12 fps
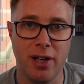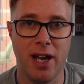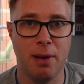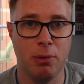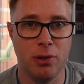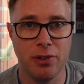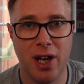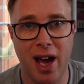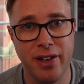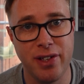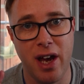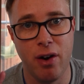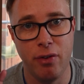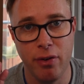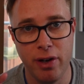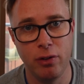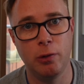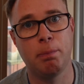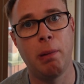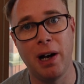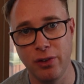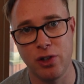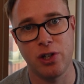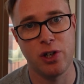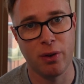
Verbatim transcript: enabled, has a real punch